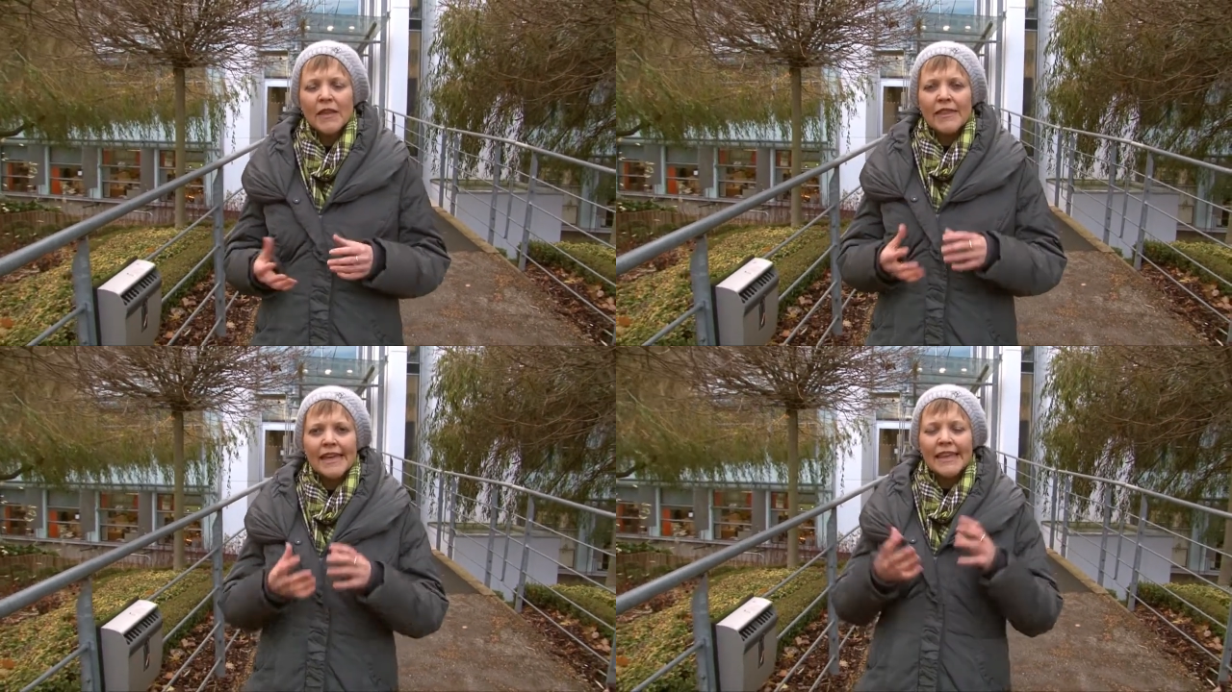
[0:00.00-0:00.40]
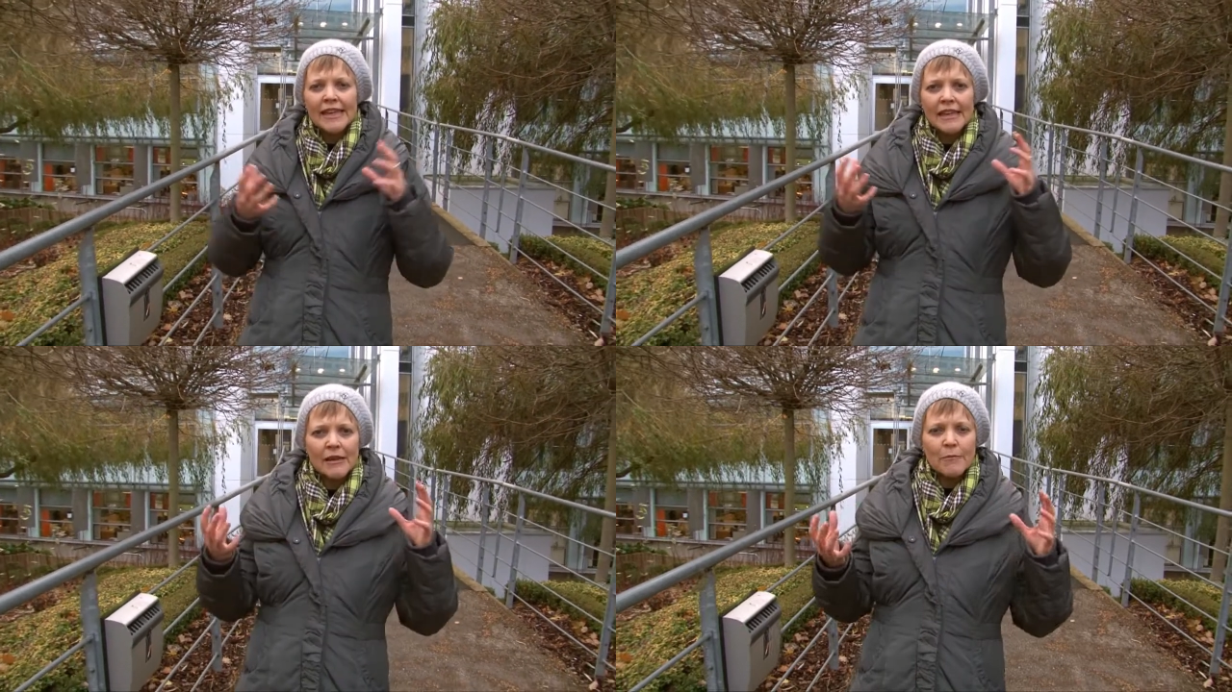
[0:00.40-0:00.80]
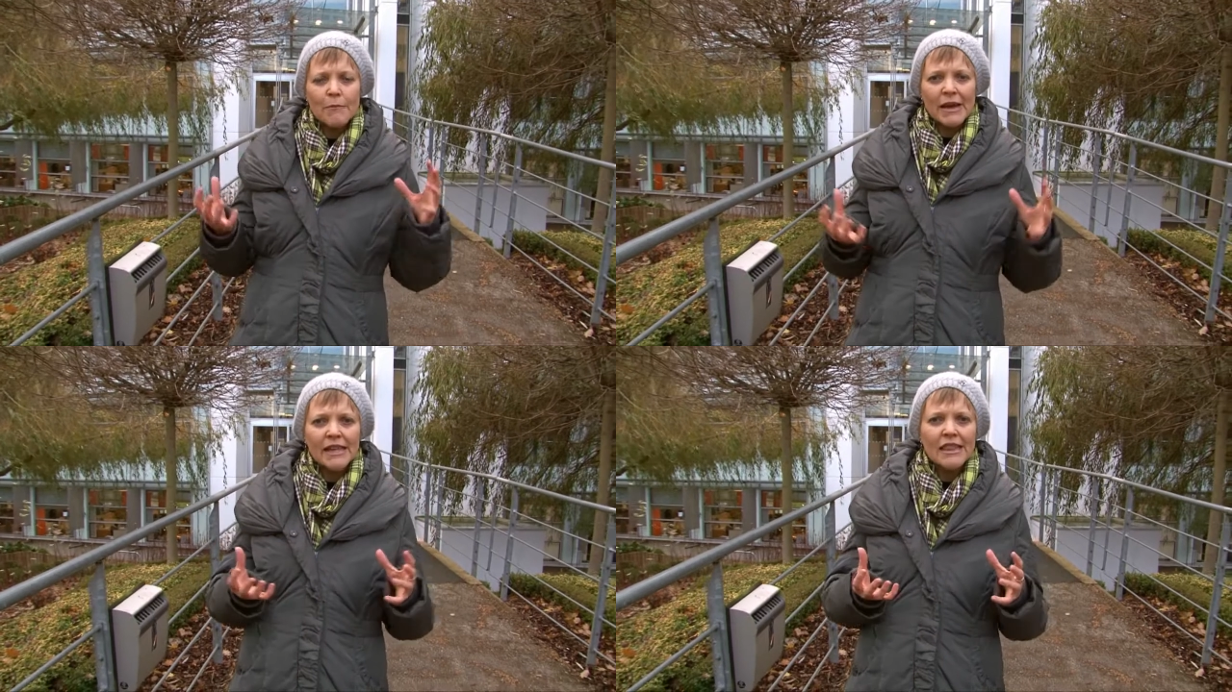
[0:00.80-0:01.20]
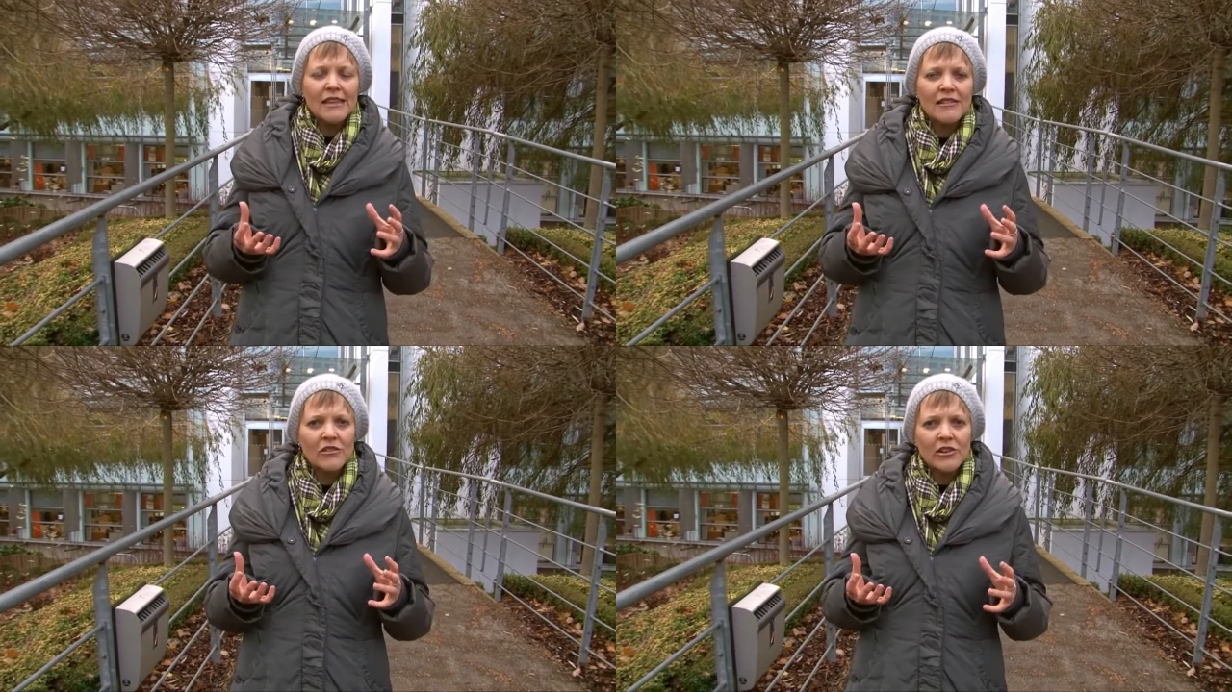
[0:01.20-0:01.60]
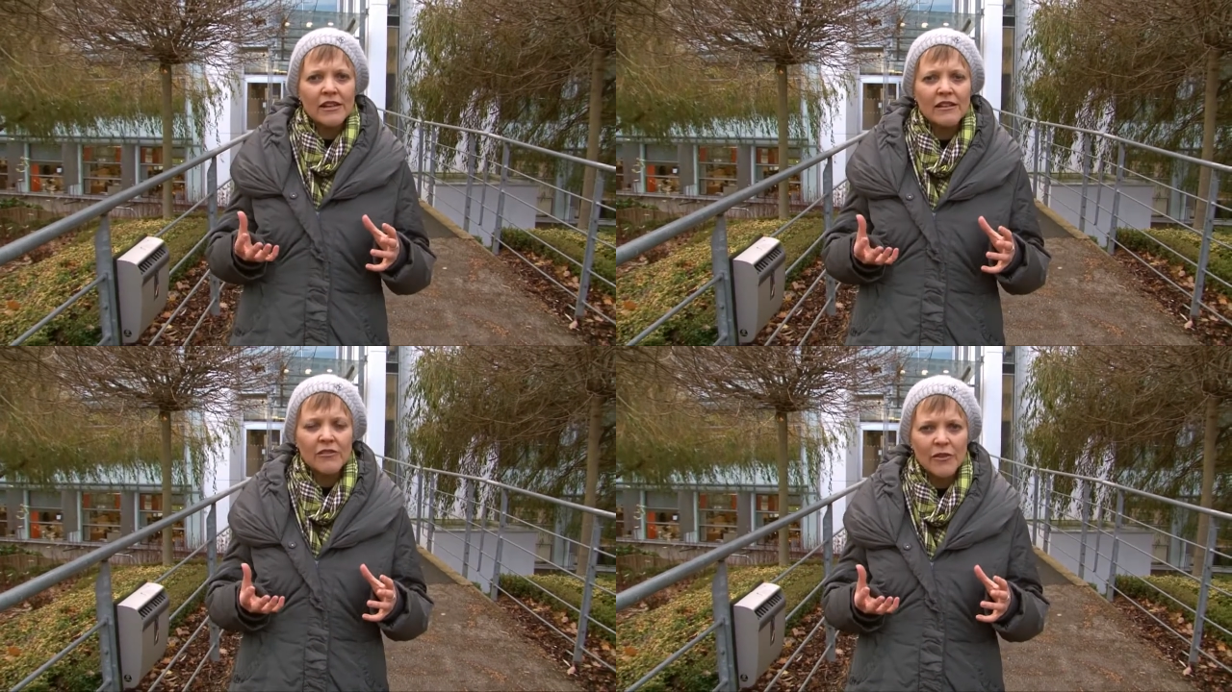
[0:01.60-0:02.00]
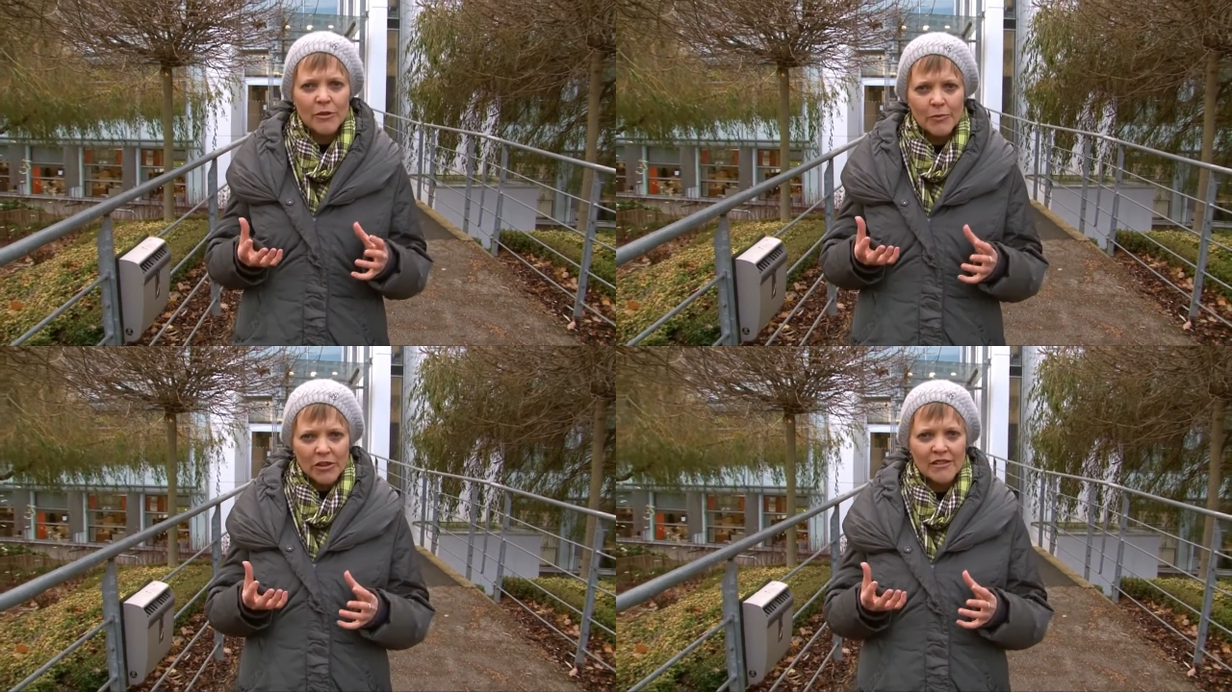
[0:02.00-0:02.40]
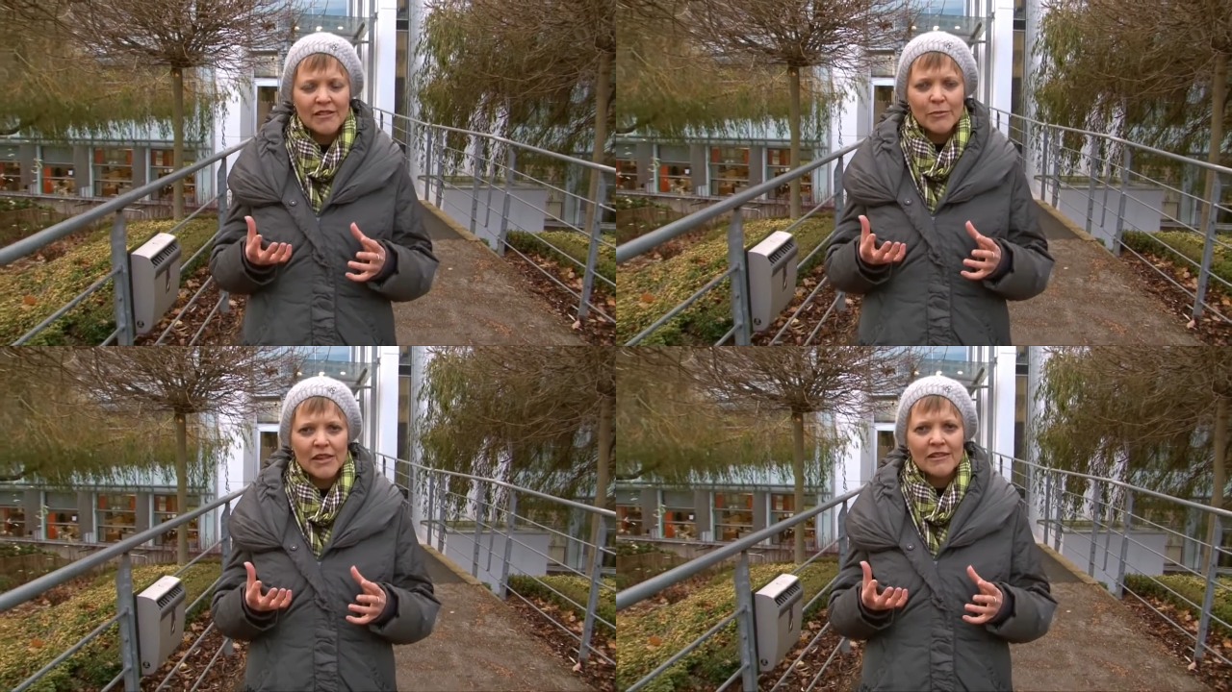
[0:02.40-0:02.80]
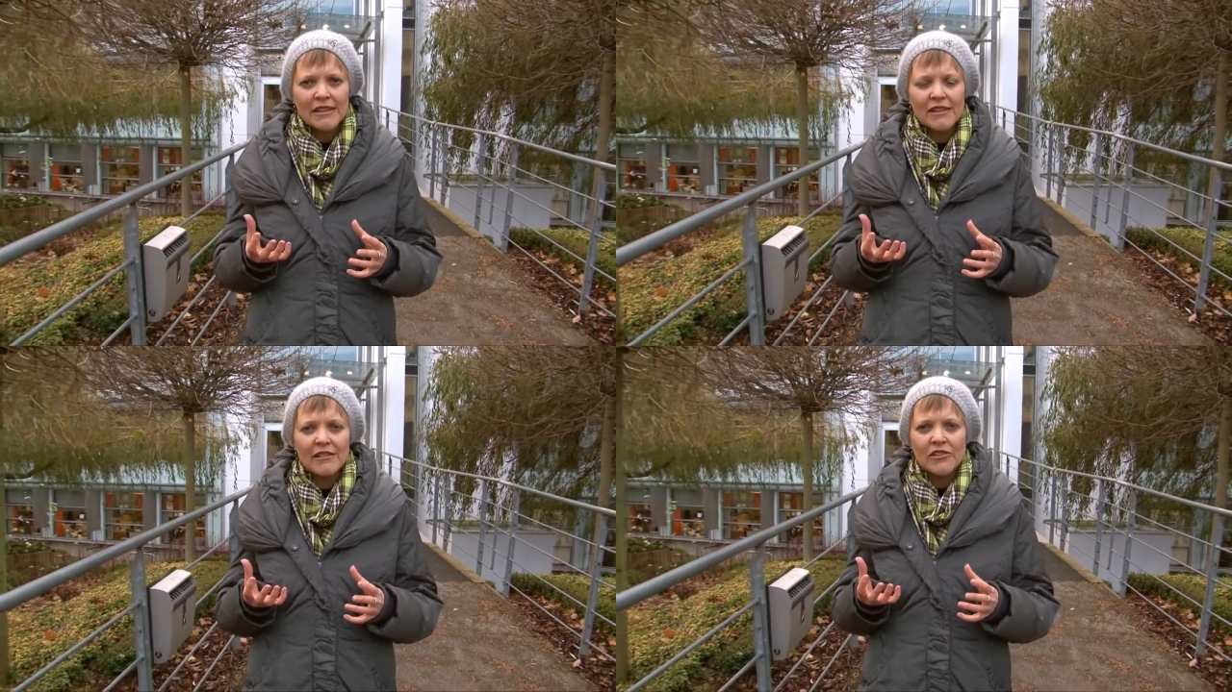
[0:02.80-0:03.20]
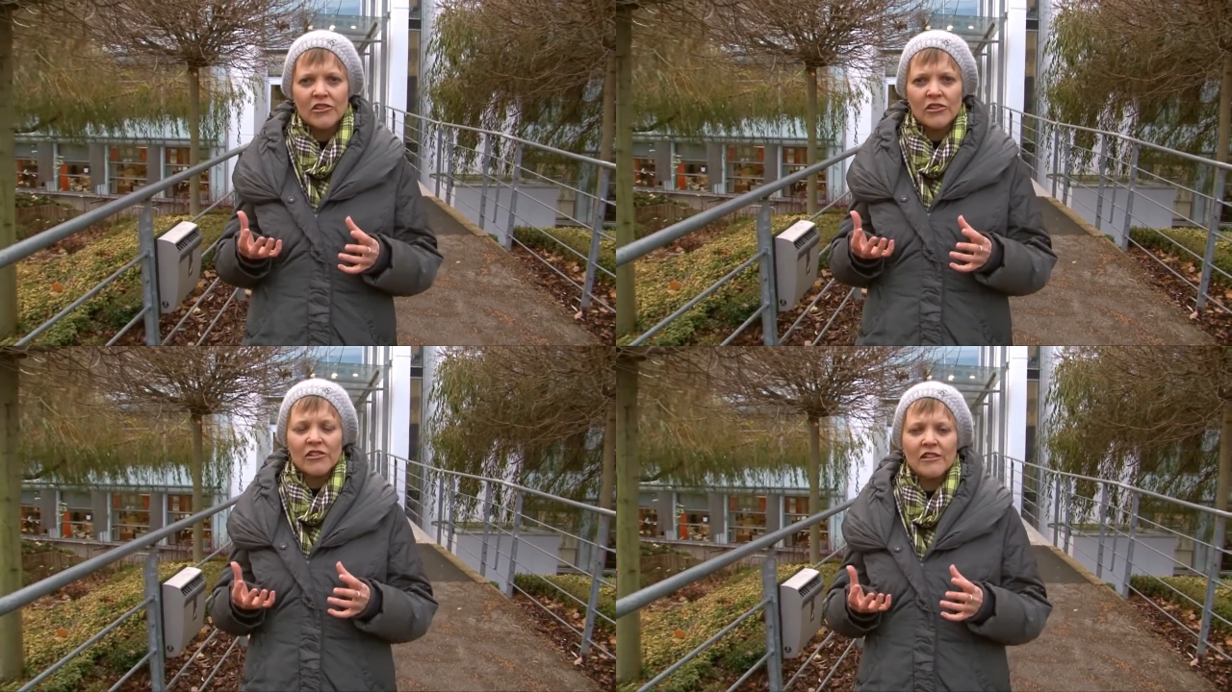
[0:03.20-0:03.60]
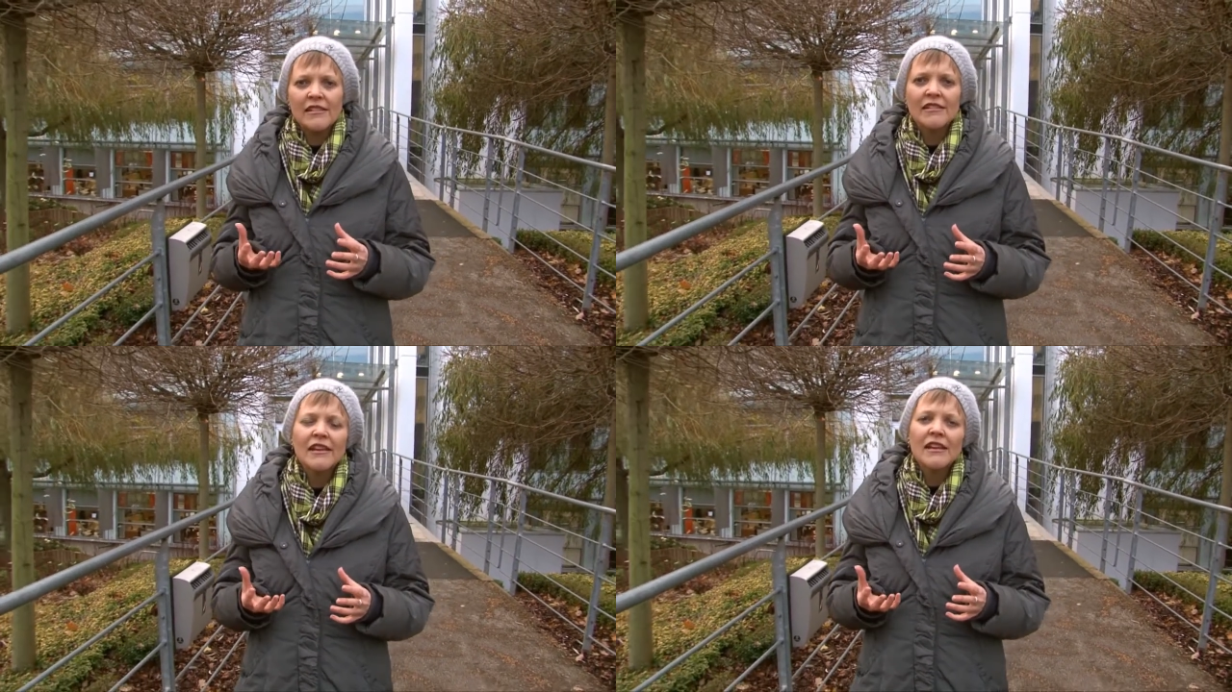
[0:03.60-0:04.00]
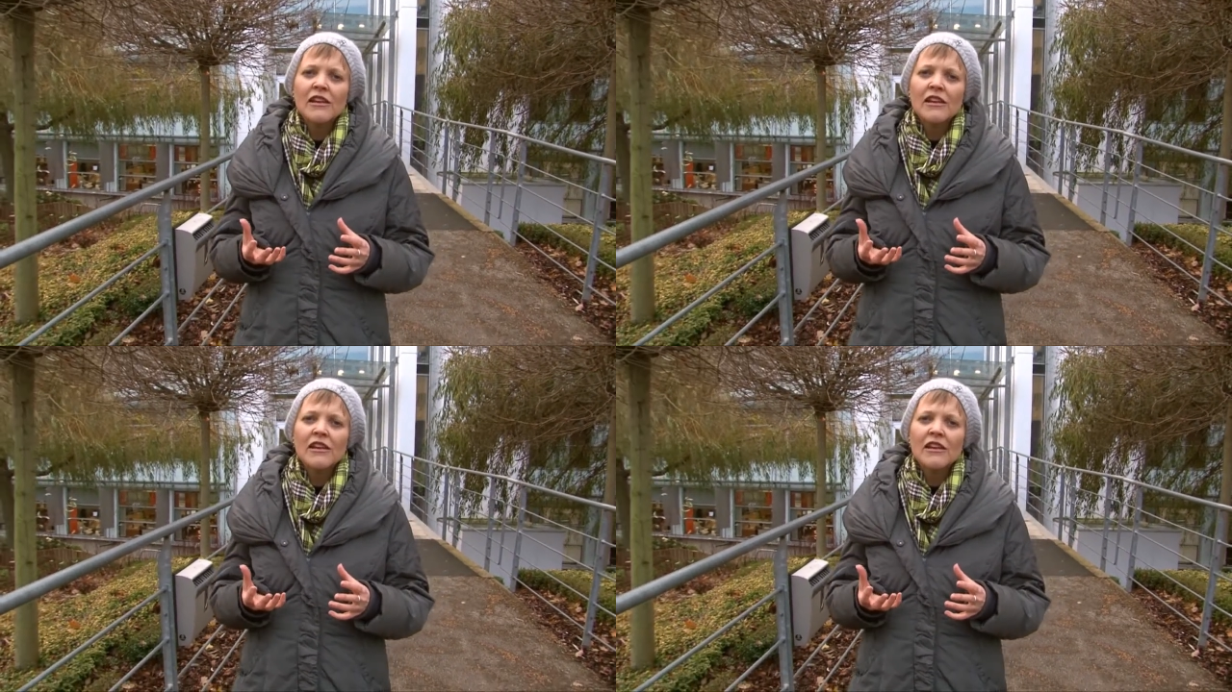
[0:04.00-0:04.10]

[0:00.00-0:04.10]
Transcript: They can then combine these credits from the participating institutions